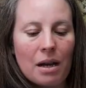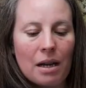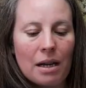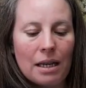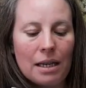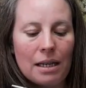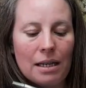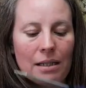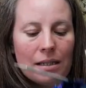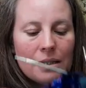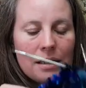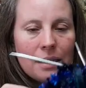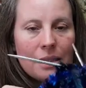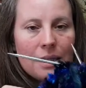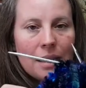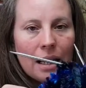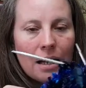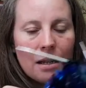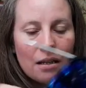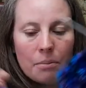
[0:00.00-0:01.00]
my
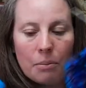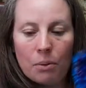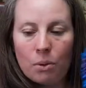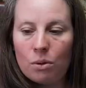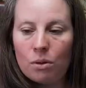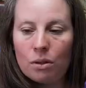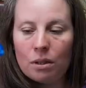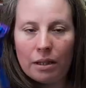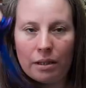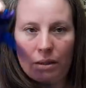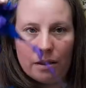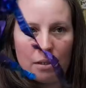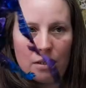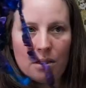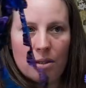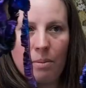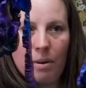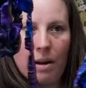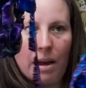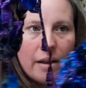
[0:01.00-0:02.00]
second ball, and
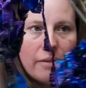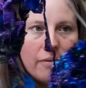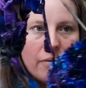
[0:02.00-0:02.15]
this is what